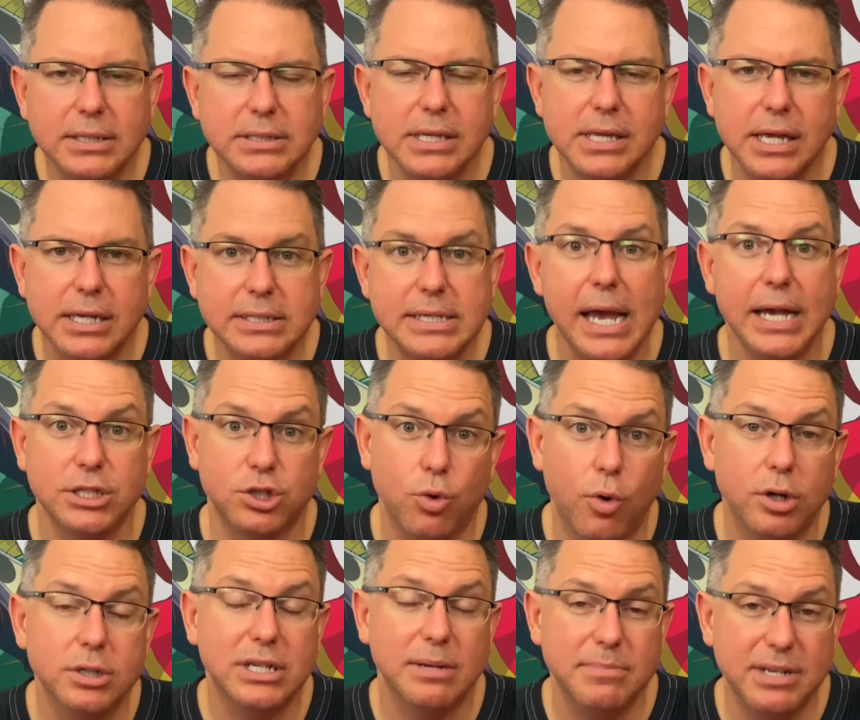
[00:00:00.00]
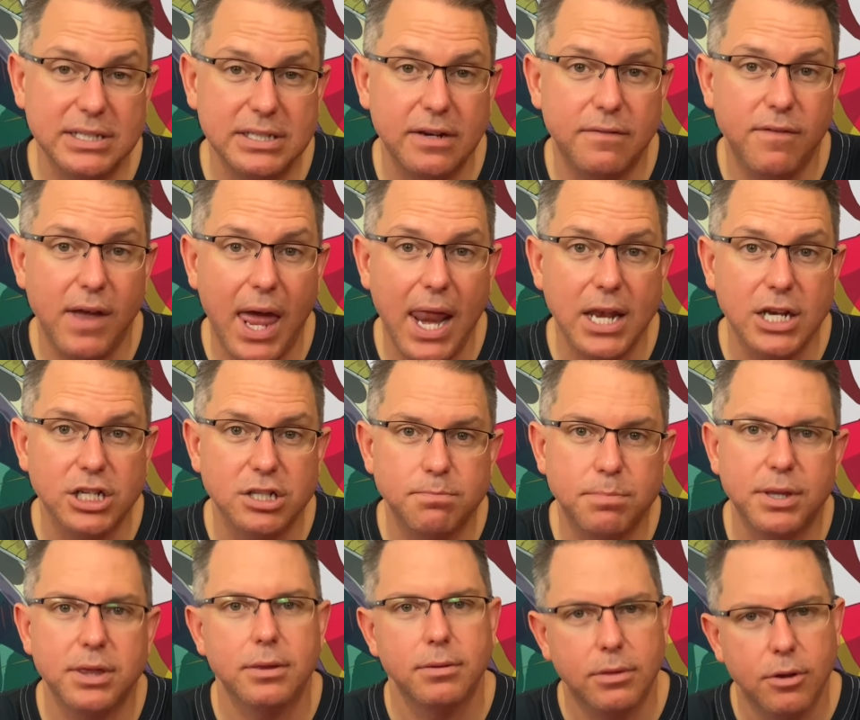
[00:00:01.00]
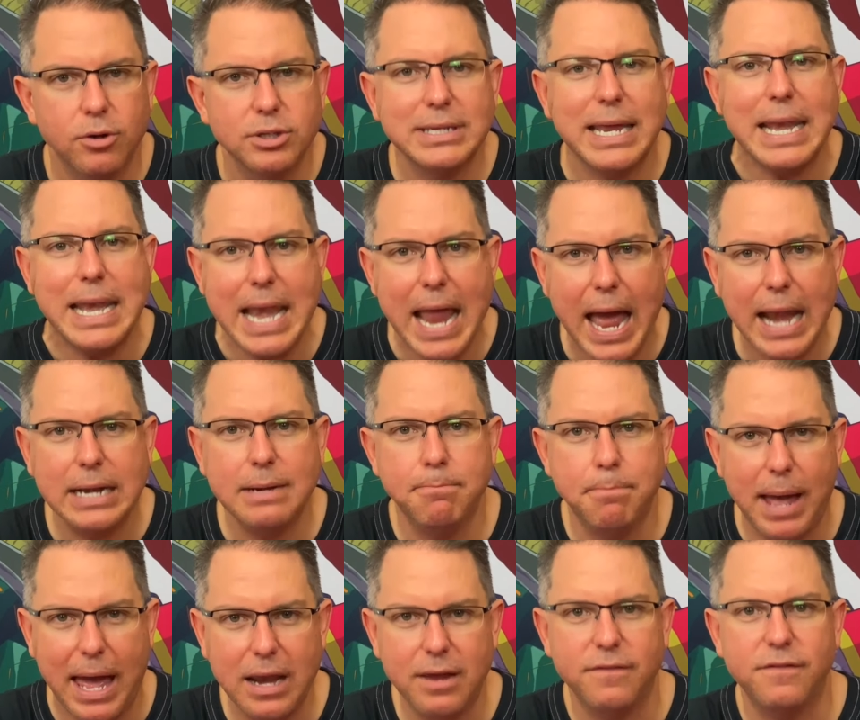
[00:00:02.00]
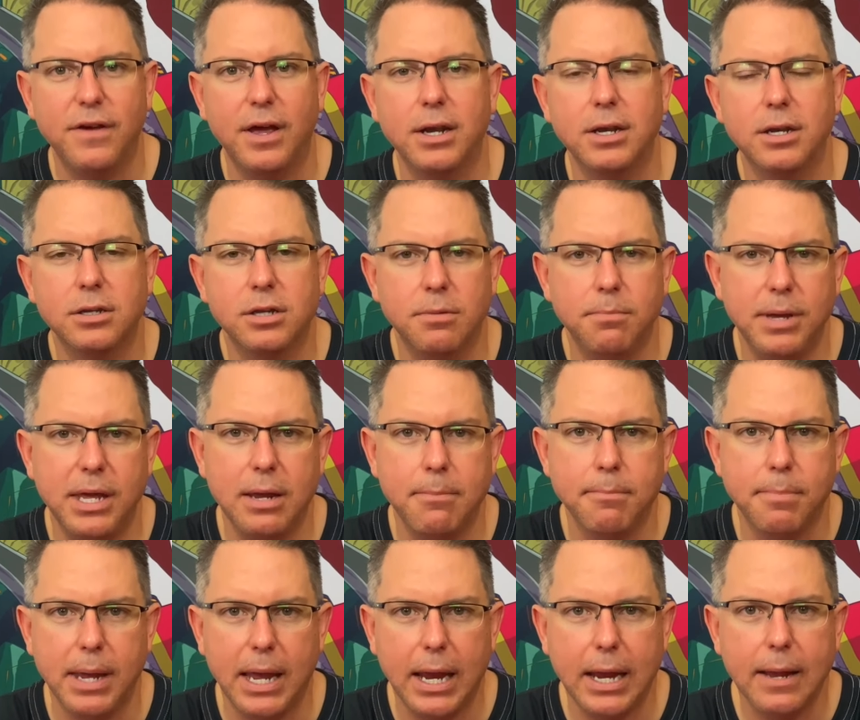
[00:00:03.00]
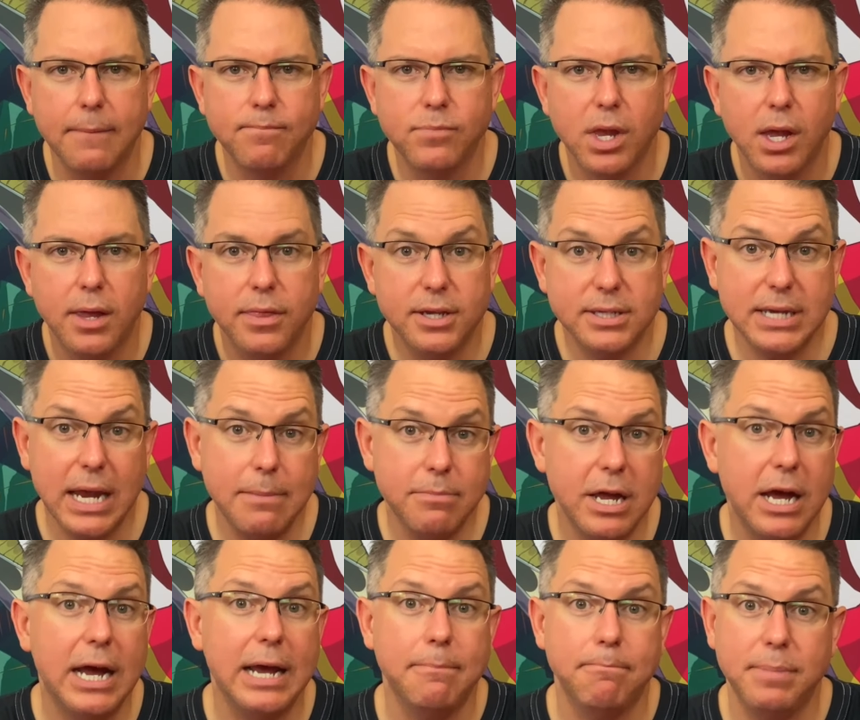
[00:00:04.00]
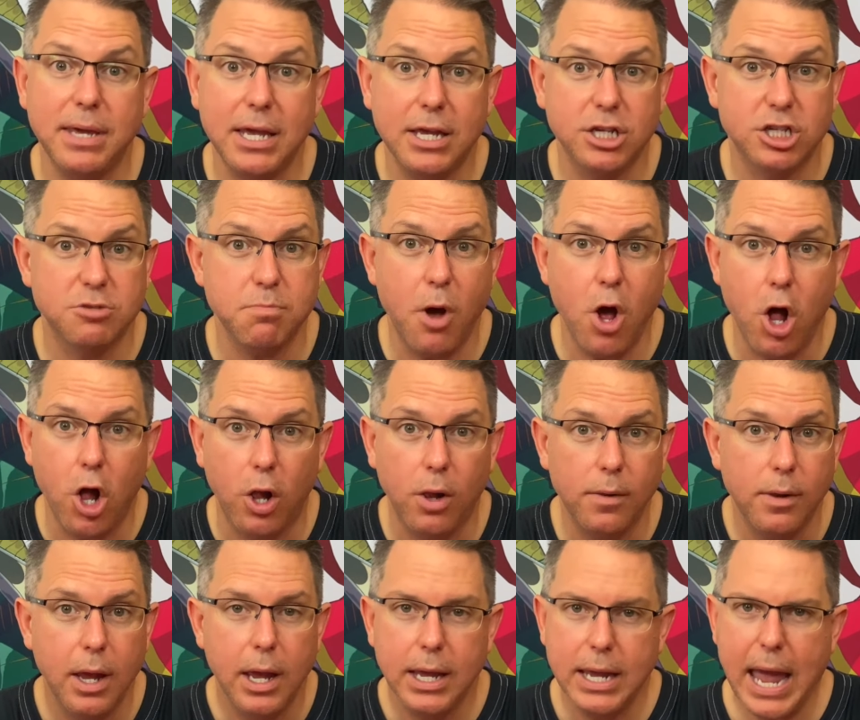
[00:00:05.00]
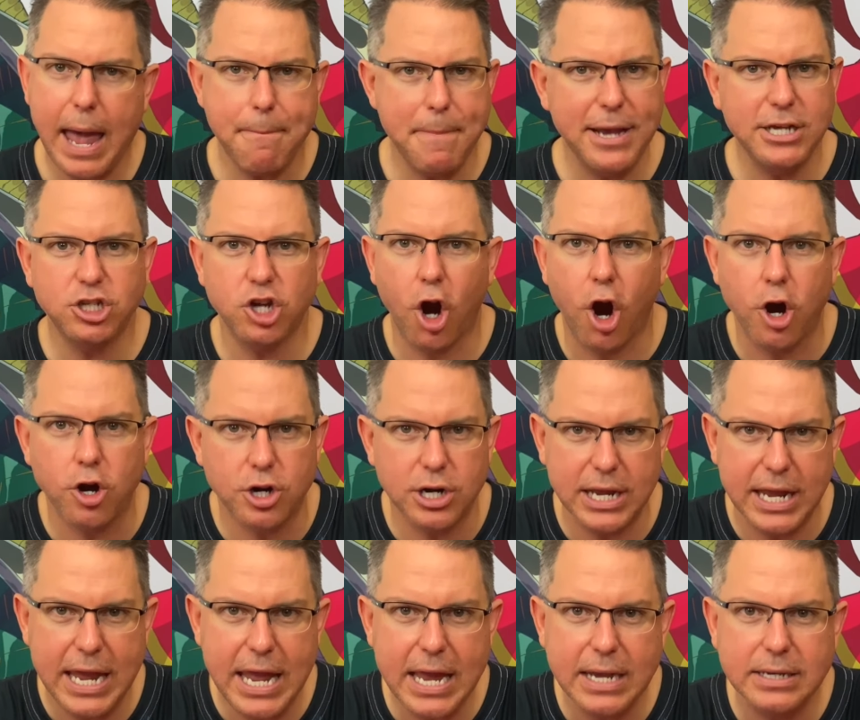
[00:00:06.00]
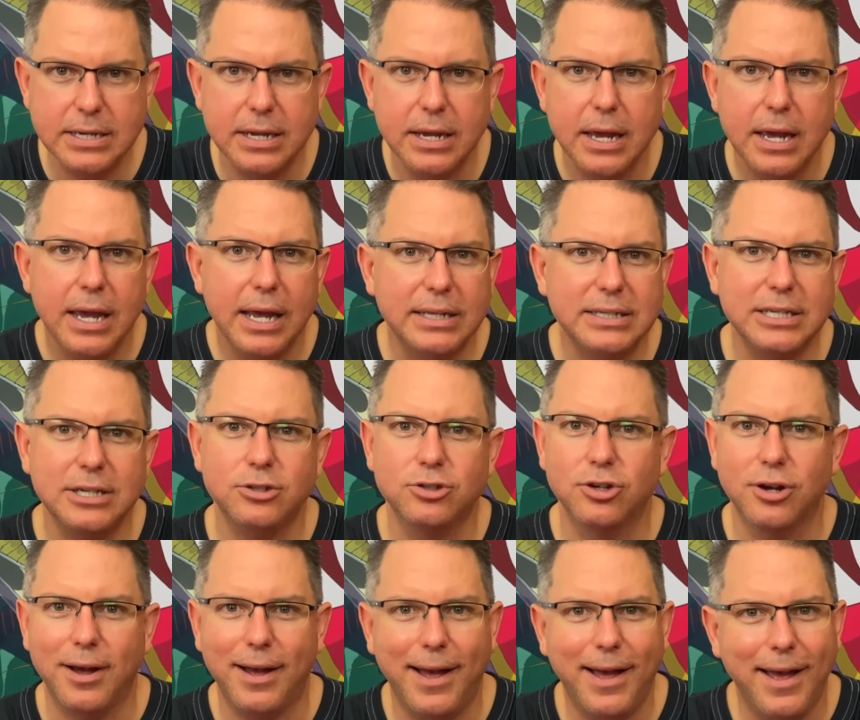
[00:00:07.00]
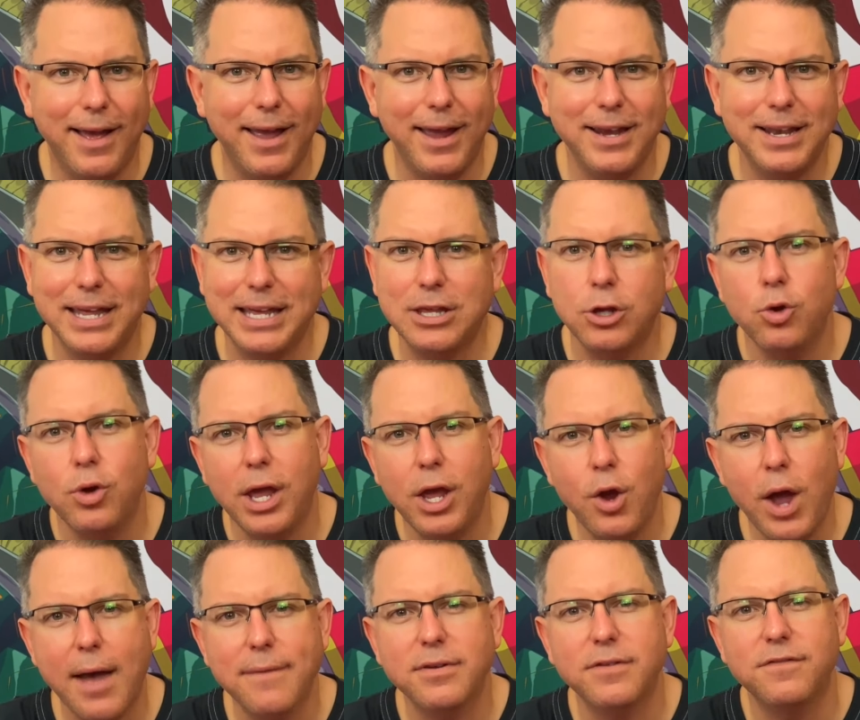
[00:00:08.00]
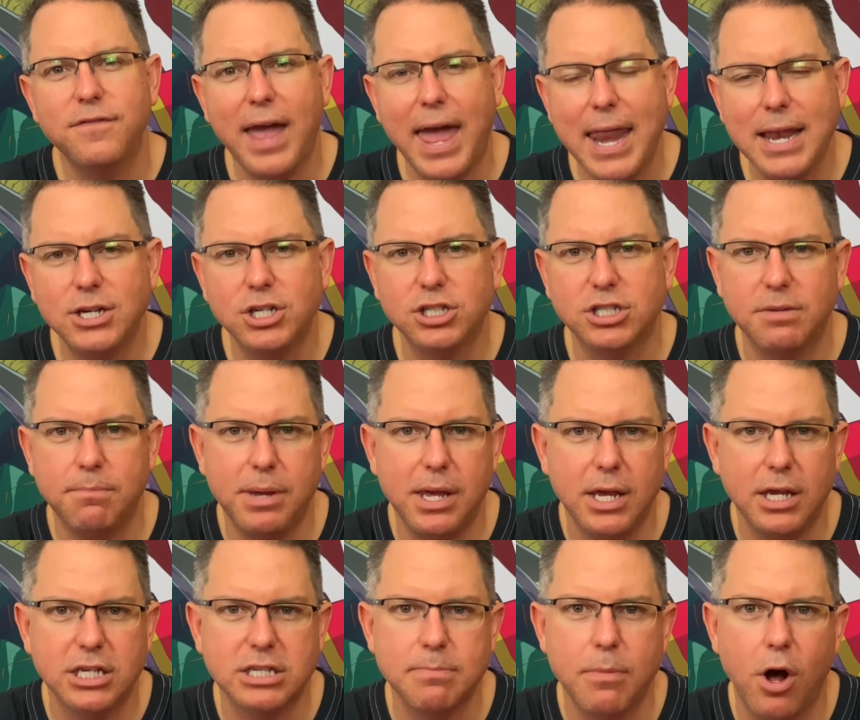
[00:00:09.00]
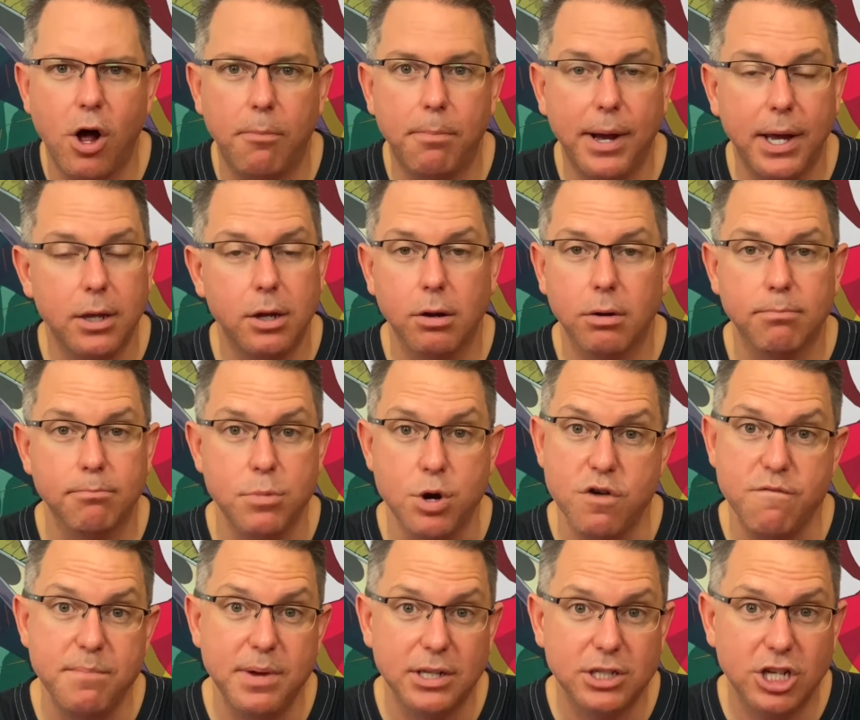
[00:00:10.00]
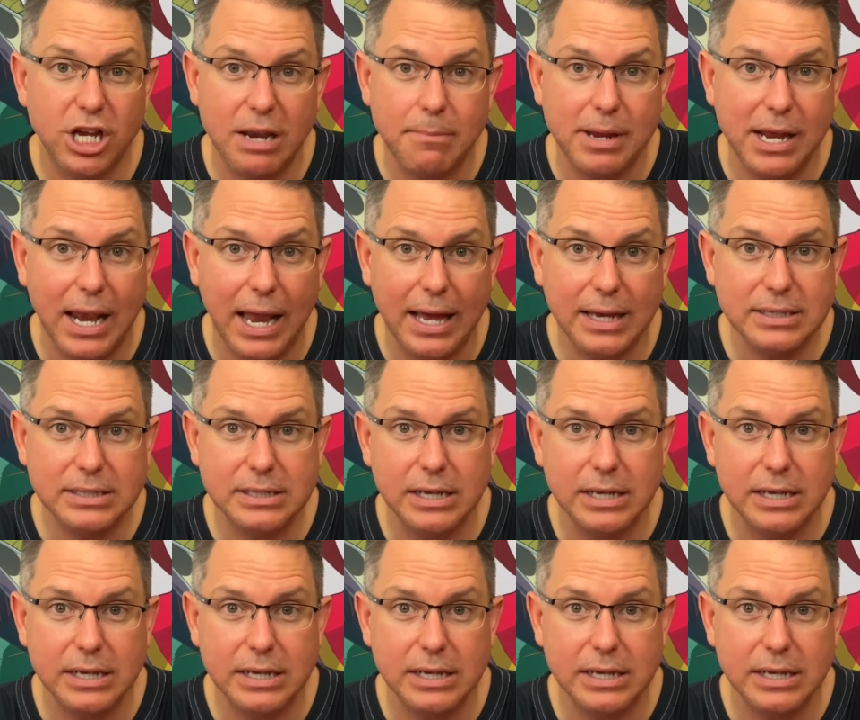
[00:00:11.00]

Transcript: of this, yes, there are some disadvantages, but there's a net benefit to being big. At the same time, being small, yeah, it makes you harder to hit. It's easier to hide. Like you have advantages of being small, but your movement's going to be less.